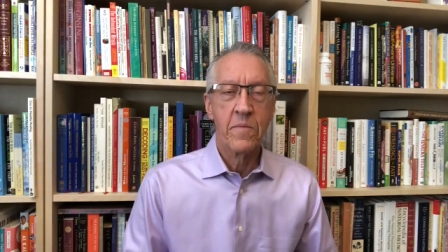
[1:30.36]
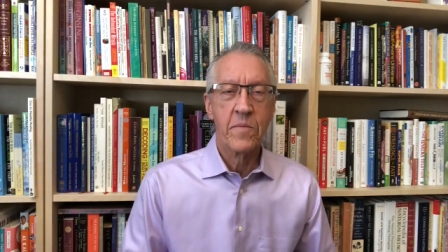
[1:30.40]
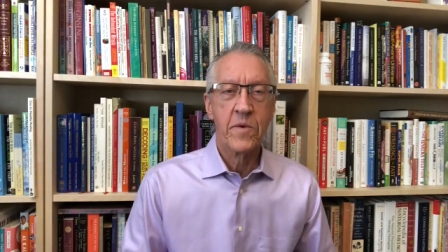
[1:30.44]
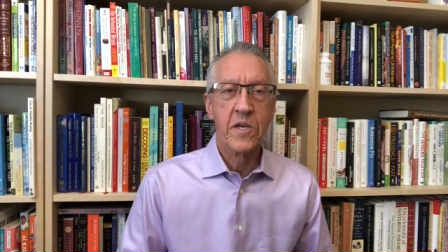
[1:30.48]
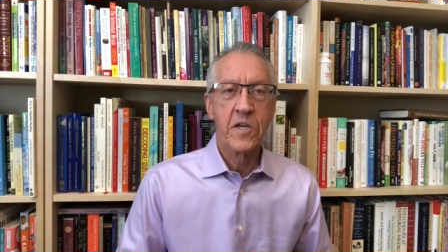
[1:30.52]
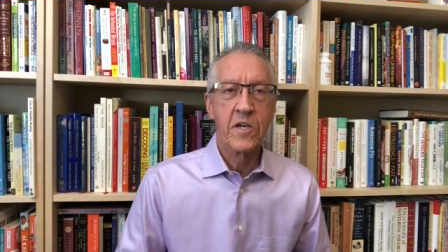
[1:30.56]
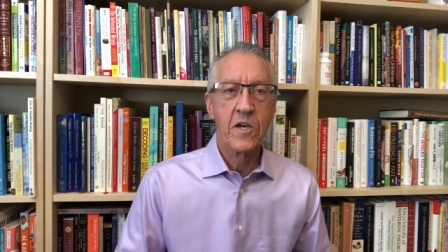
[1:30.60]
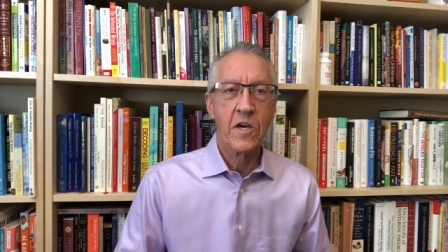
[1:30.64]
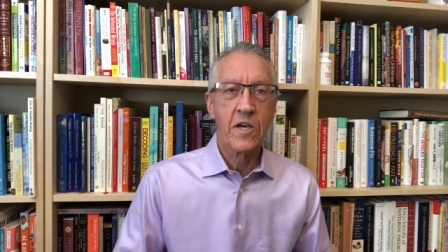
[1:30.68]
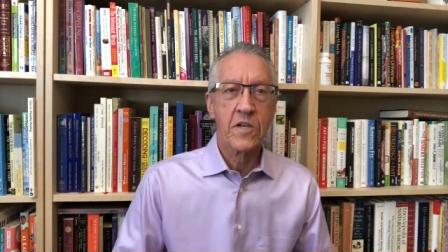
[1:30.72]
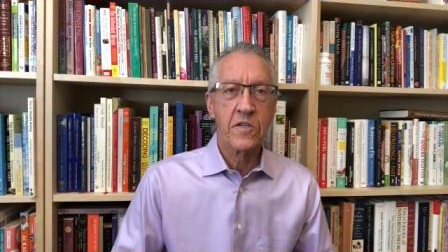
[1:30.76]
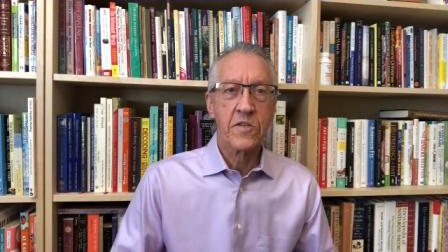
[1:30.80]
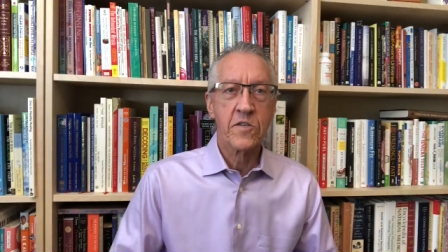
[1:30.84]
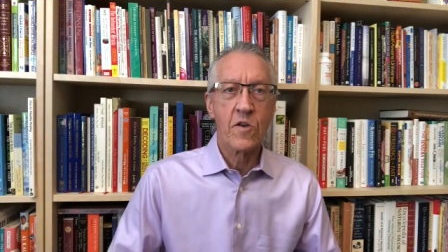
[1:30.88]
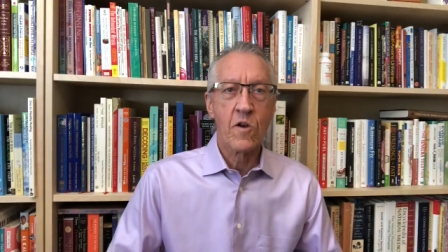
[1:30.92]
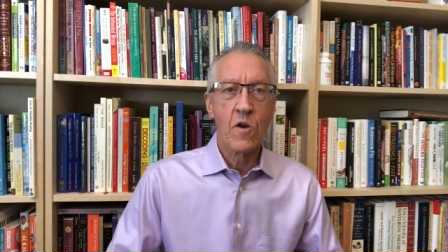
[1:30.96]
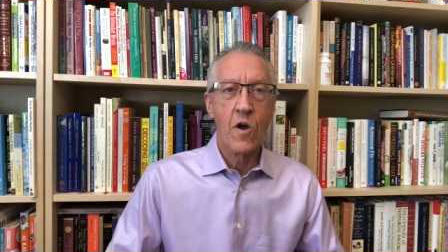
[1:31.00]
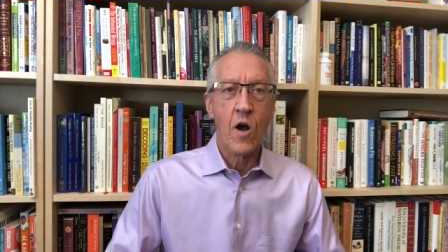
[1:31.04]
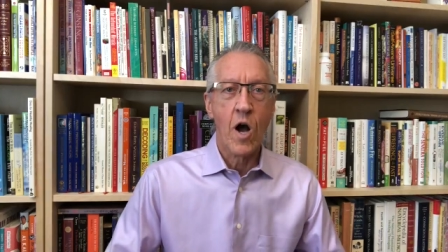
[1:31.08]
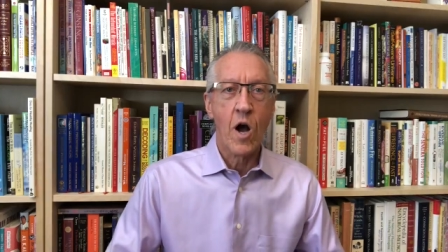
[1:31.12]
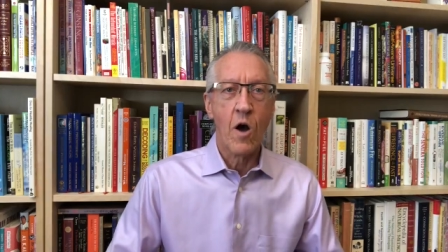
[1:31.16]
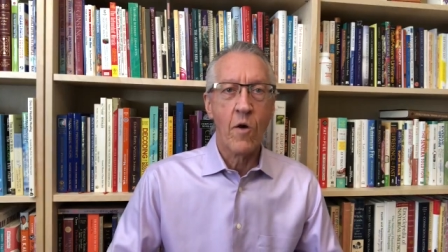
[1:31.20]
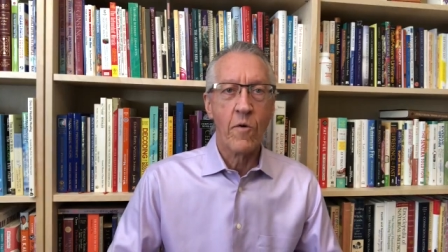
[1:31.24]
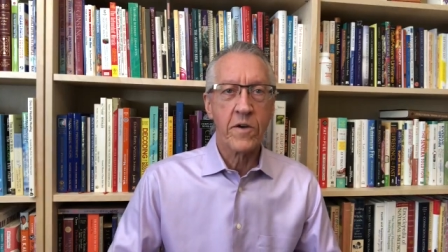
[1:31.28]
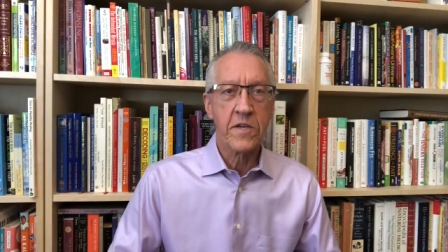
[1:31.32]
because
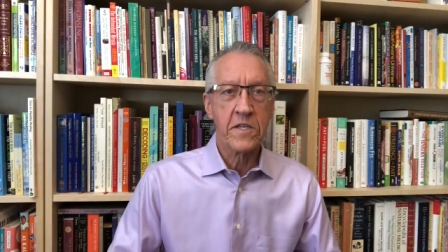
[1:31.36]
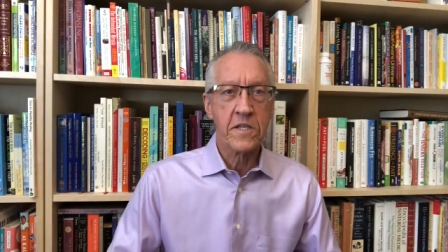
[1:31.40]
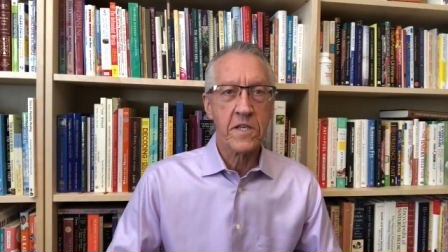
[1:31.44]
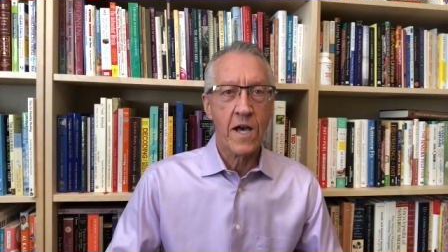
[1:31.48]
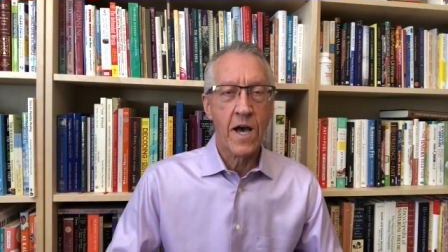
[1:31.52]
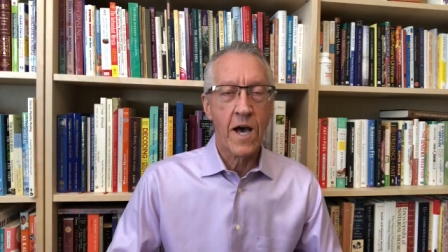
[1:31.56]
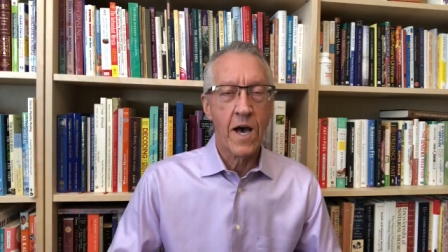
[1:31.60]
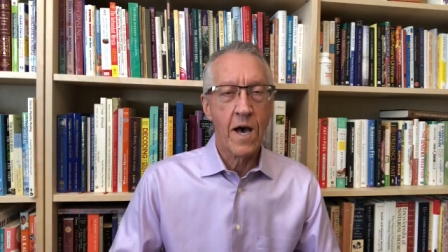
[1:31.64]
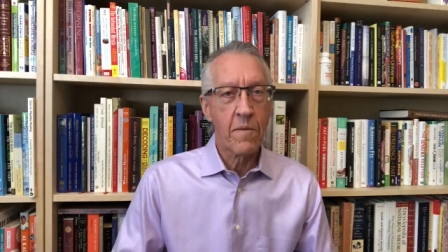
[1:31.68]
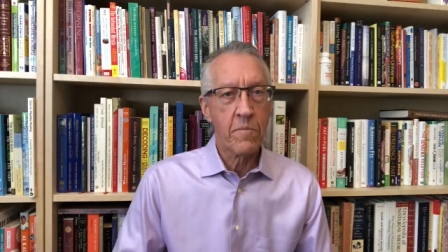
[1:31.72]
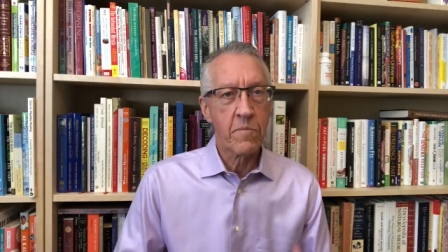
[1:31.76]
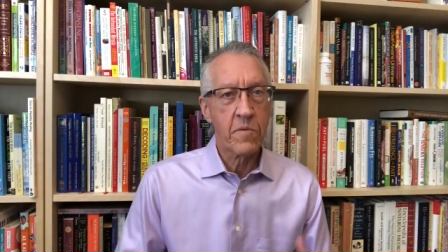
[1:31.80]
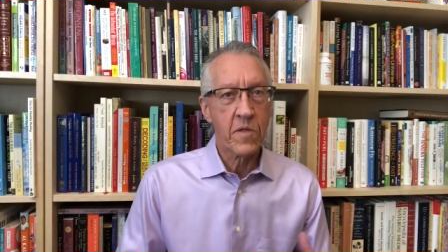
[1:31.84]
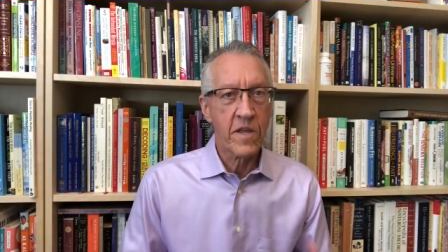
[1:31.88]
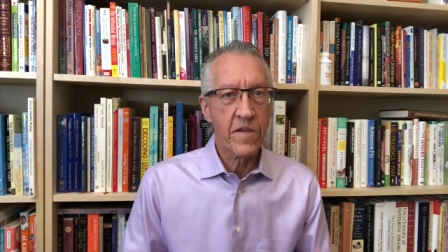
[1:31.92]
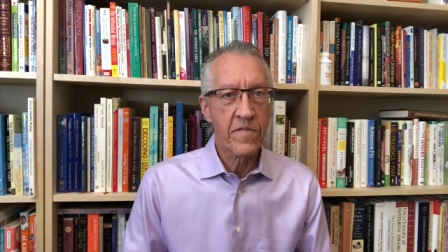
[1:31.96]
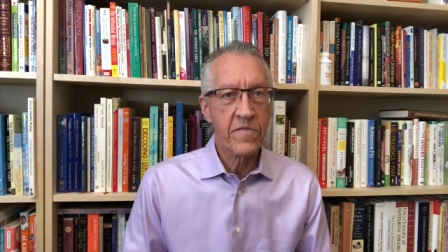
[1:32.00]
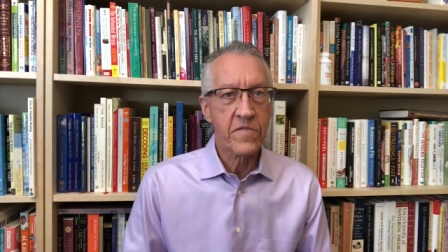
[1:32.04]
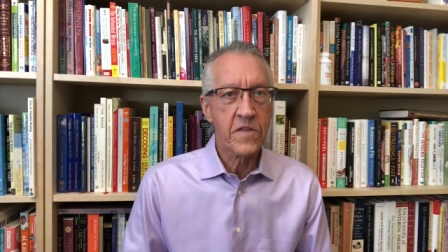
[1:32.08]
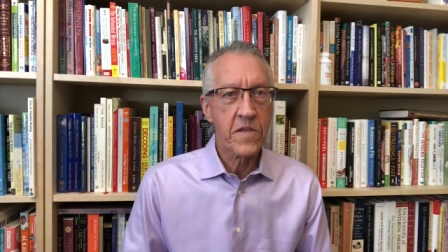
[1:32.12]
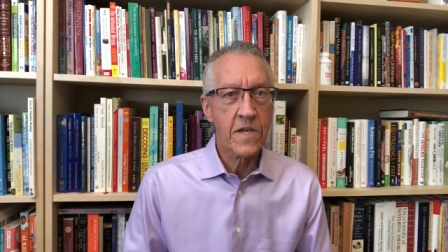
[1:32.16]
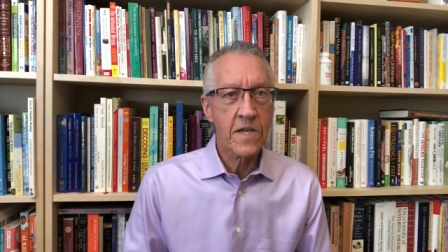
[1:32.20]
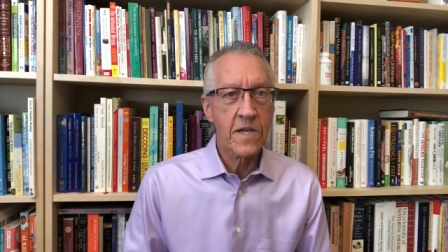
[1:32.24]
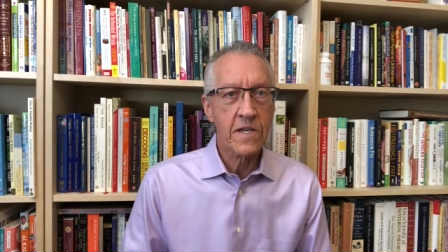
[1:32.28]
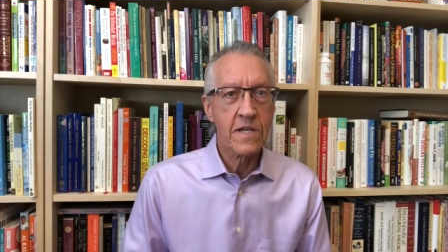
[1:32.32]
they're always
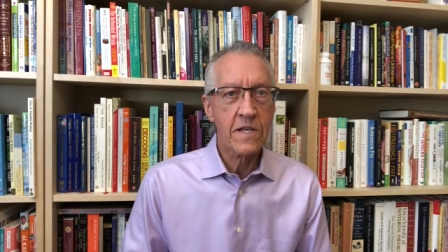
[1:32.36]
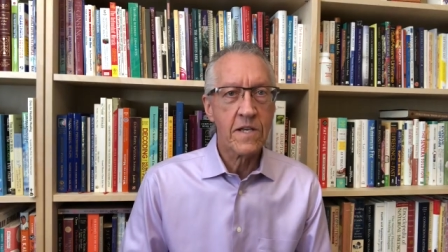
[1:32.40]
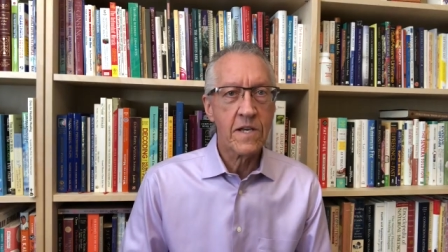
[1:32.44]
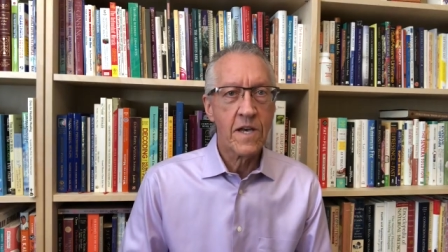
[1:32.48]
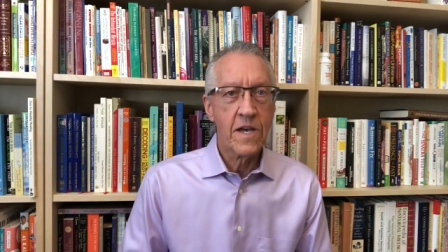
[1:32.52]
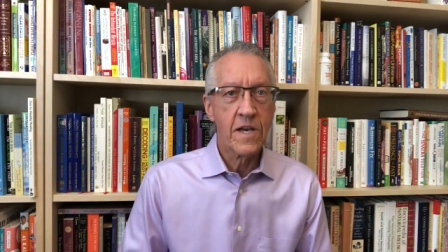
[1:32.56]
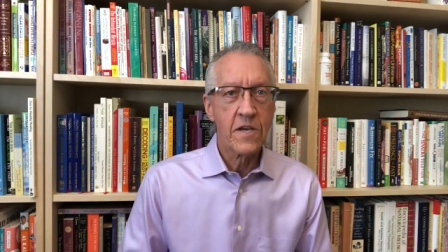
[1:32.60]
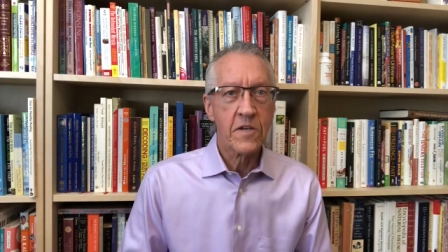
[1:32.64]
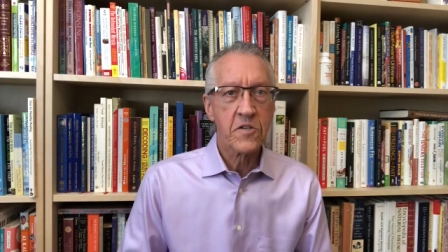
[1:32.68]
uplifting,